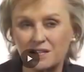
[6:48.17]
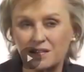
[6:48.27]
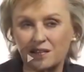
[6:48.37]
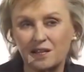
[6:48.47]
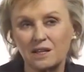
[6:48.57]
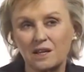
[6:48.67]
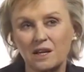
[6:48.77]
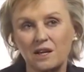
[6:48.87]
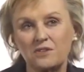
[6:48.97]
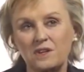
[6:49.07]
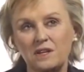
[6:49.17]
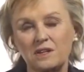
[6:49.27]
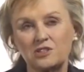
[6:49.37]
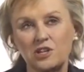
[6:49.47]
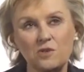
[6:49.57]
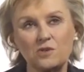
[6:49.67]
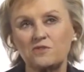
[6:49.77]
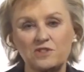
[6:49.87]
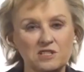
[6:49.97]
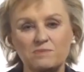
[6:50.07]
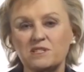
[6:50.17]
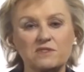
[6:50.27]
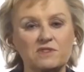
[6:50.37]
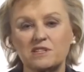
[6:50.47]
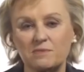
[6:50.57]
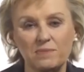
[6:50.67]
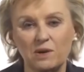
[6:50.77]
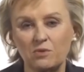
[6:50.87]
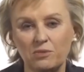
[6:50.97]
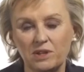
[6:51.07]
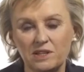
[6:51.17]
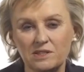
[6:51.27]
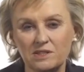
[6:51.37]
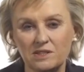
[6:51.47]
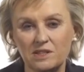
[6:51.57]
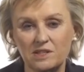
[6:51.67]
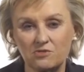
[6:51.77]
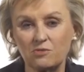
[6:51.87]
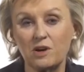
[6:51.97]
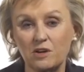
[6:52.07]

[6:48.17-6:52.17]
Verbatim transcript: And the tone of dismissiveness about women is is